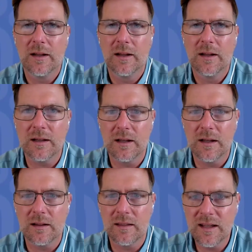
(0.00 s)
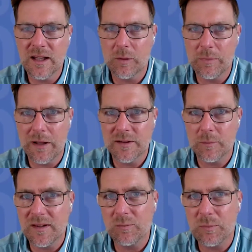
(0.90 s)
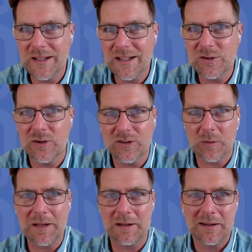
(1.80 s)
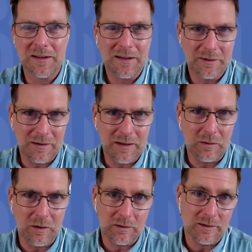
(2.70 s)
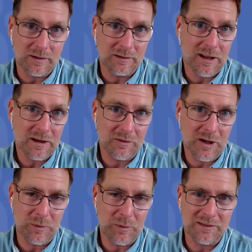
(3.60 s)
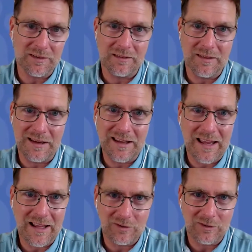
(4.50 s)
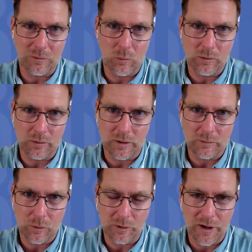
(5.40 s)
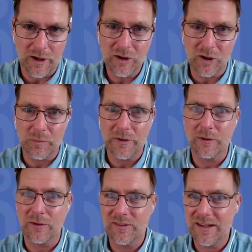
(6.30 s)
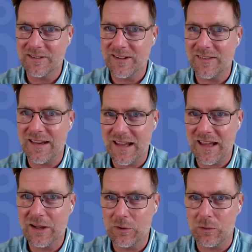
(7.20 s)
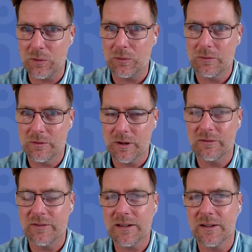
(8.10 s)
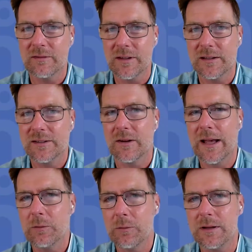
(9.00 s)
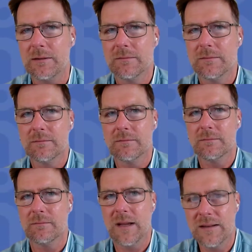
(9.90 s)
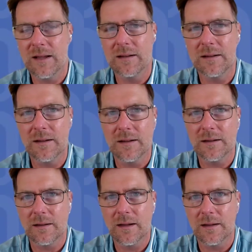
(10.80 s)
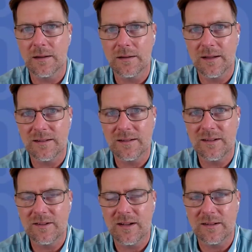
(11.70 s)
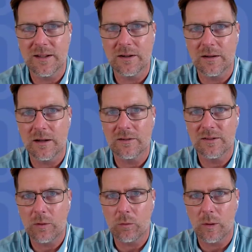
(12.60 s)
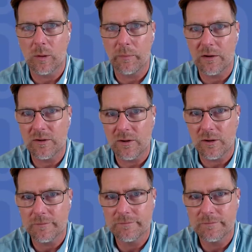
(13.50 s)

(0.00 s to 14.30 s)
And thinking about some of these big issues. I mean, a lot of companies, they can't solve world hunger, but there's things that they can do very effectively. So how do we make that decision as a leader to understand where our boundaries are?